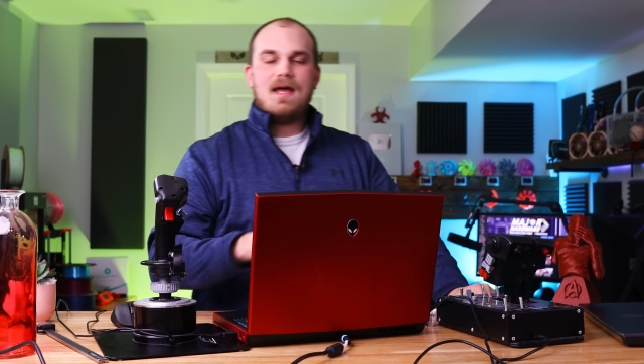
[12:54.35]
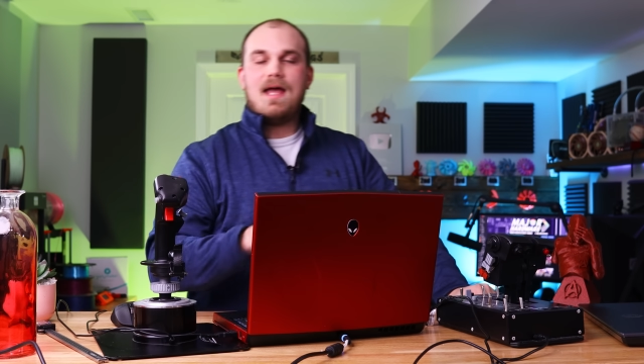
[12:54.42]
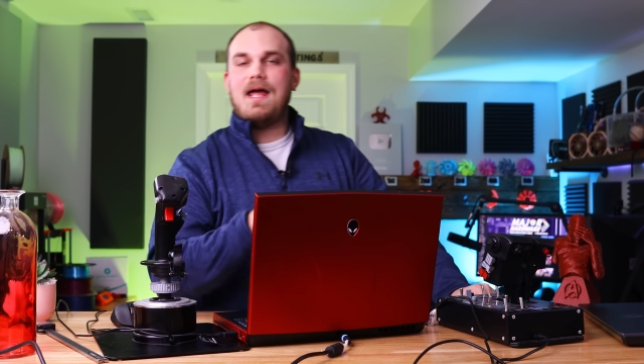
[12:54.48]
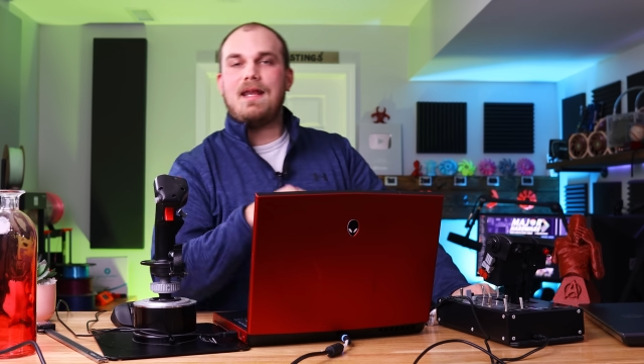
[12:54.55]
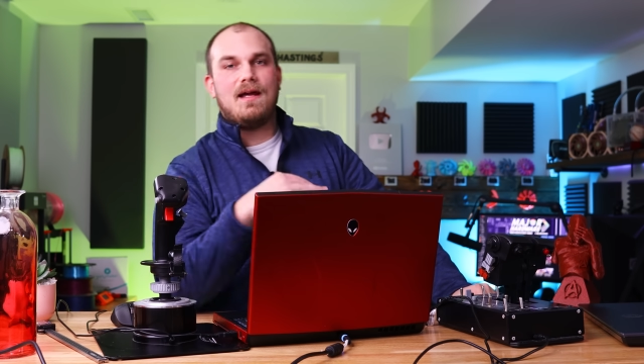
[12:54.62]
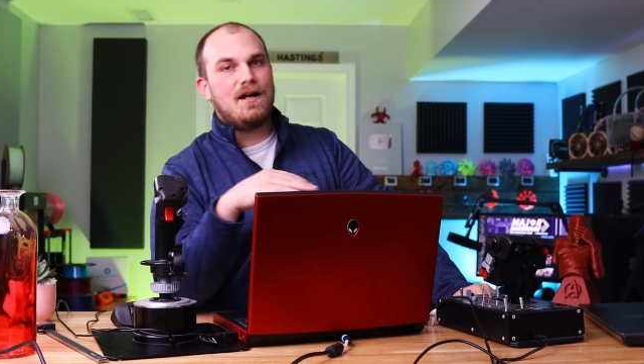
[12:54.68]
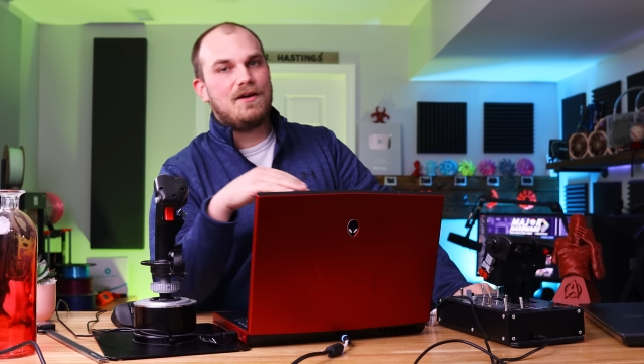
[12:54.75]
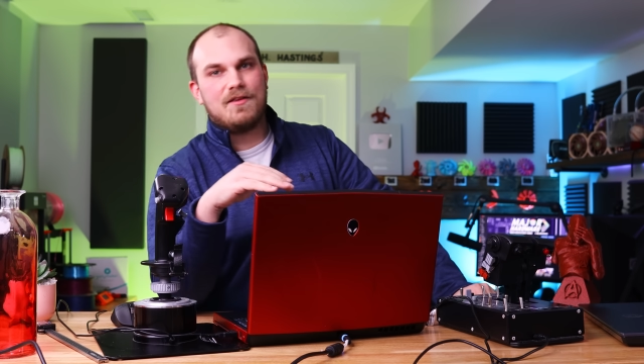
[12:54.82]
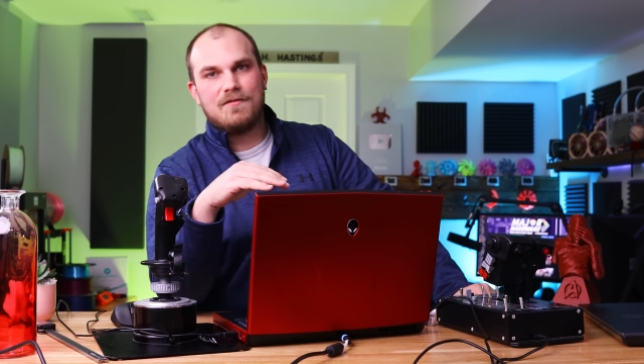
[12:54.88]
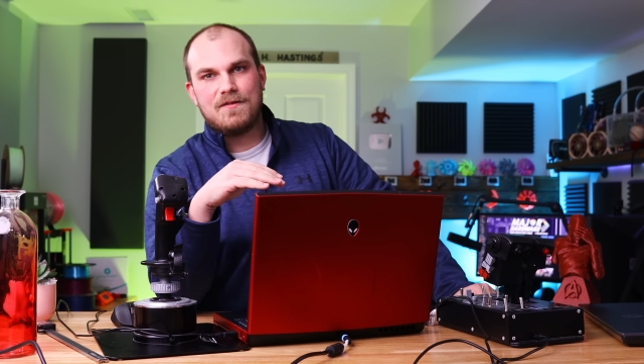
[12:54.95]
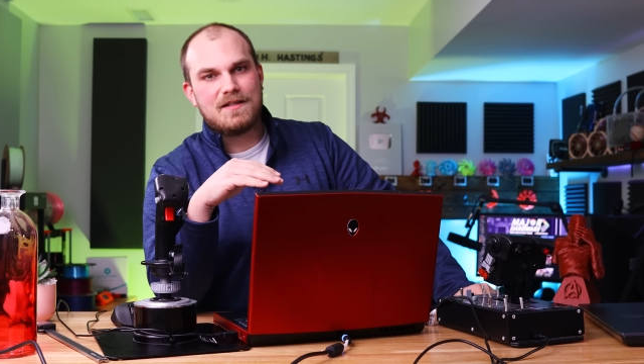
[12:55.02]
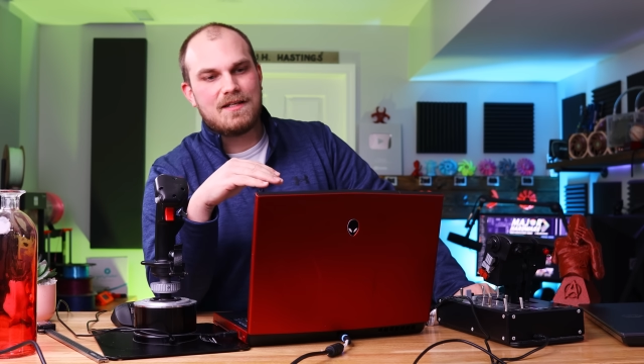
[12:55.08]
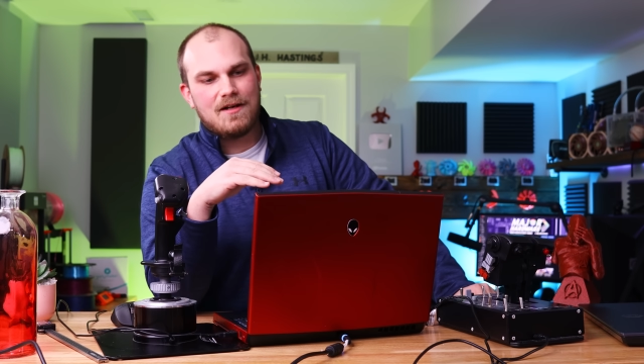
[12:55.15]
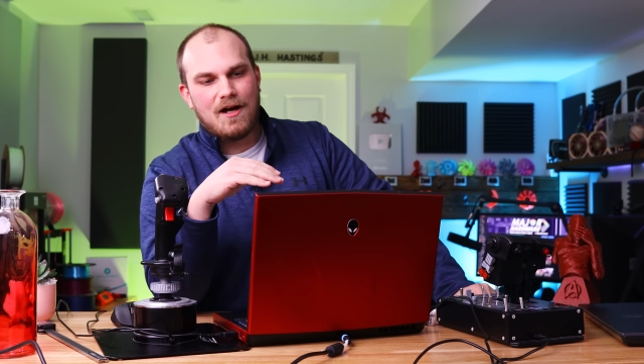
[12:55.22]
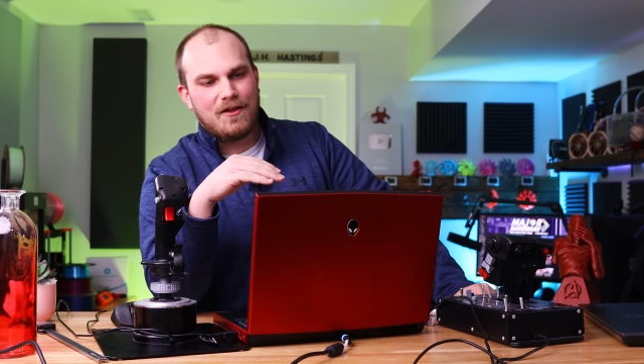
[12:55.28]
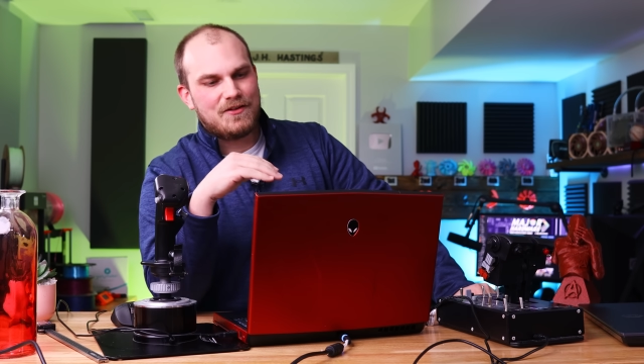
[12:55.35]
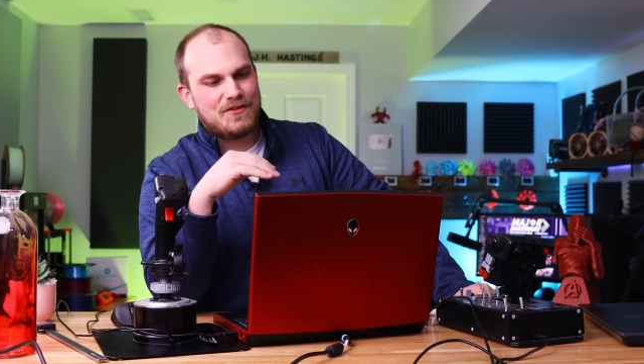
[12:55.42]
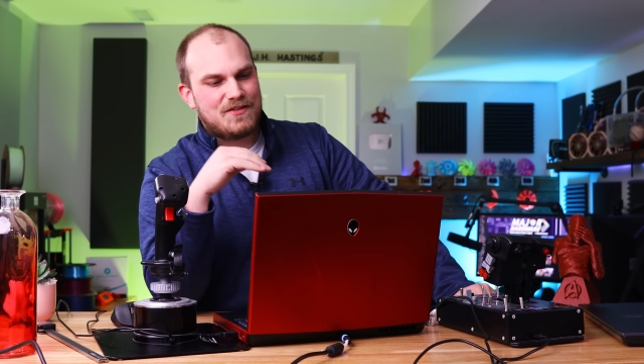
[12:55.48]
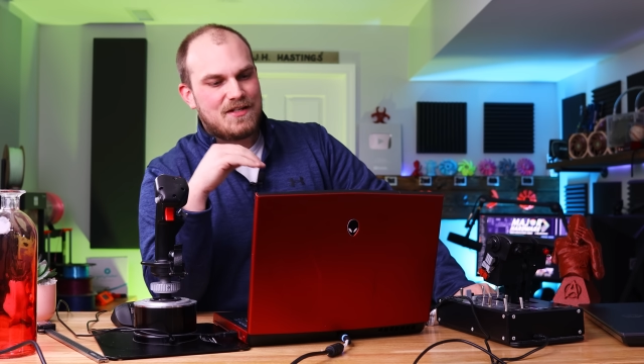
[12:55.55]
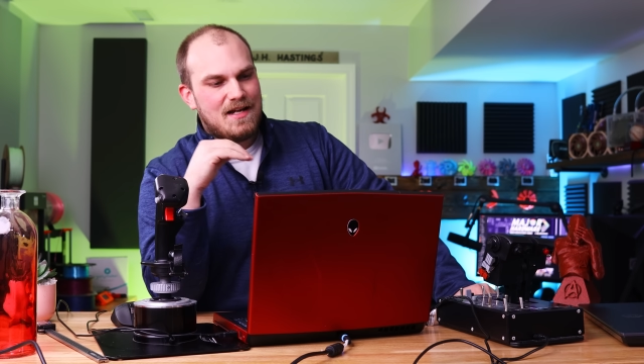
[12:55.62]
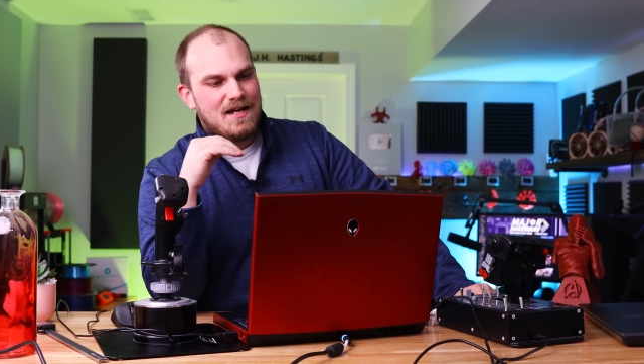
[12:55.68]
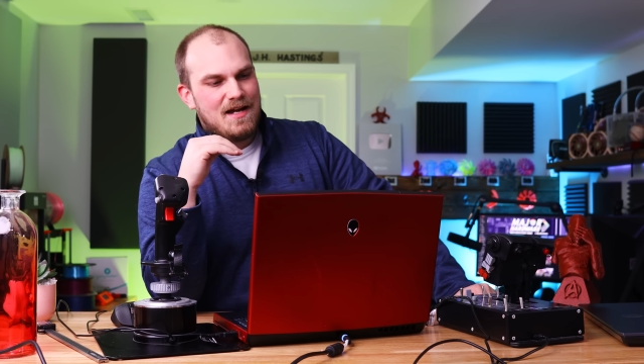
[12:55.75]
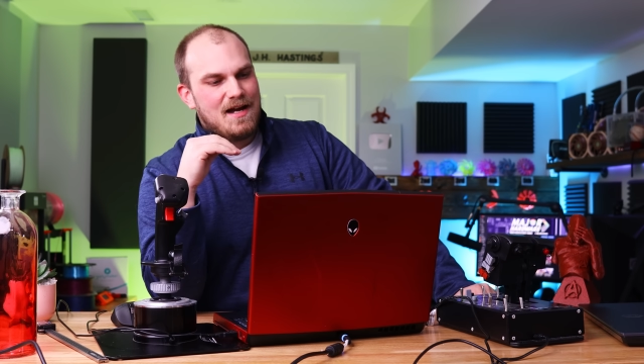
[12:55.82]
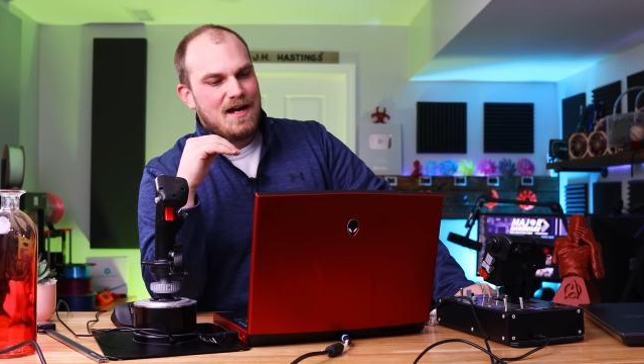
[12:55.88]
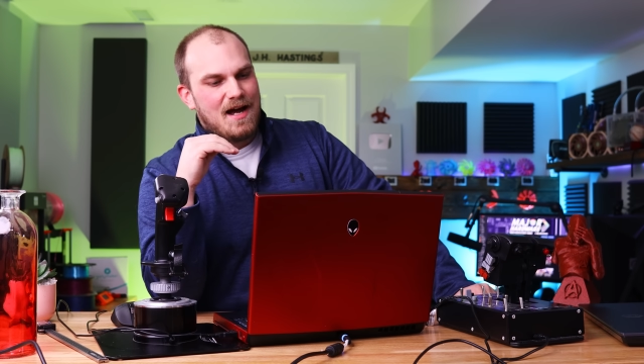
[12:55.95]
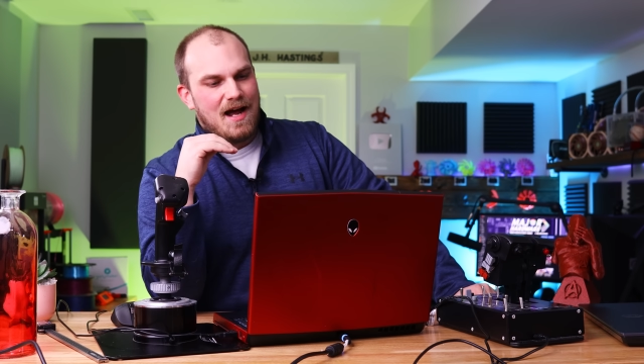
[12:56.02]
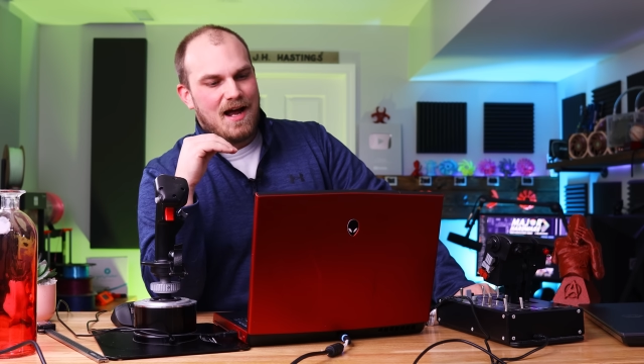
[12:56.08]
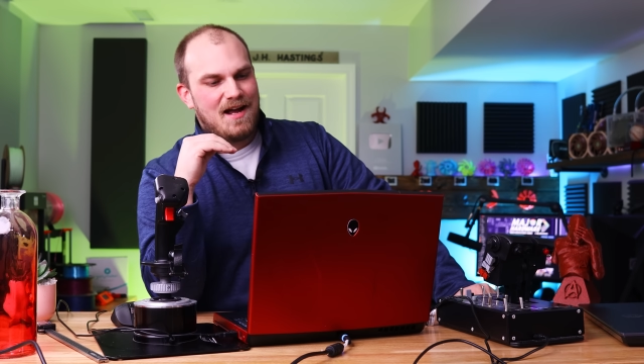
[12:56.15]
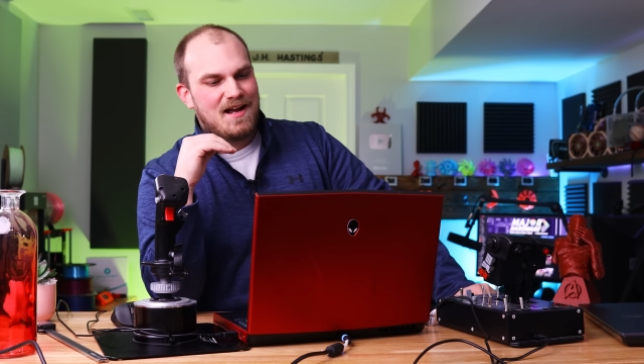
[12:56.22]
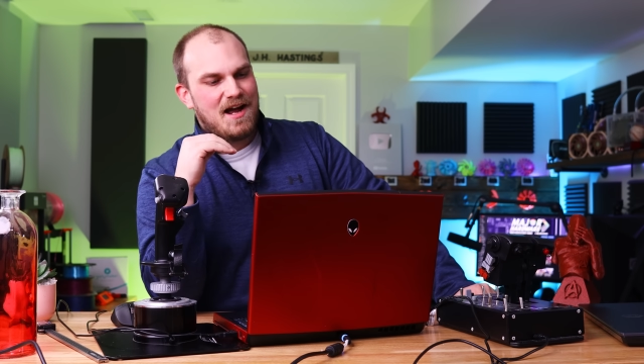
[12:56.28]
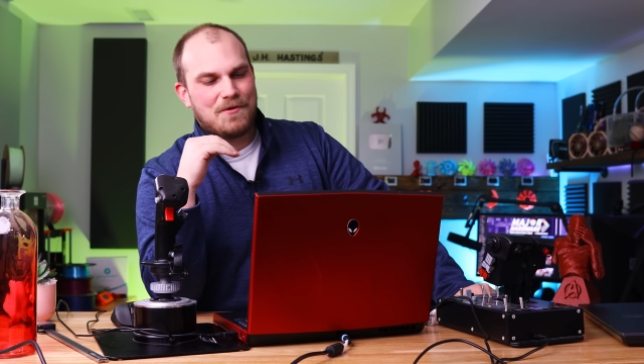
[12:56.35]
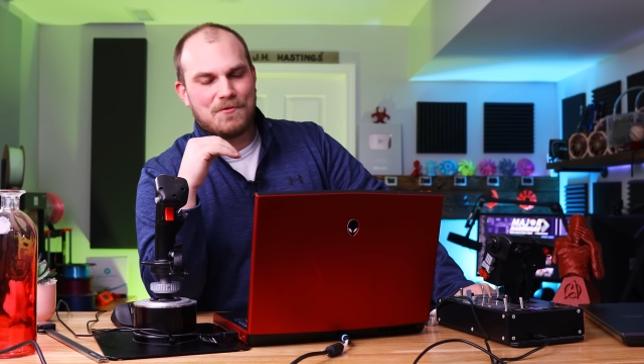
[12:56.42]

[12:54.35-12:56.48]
Any higher than $50,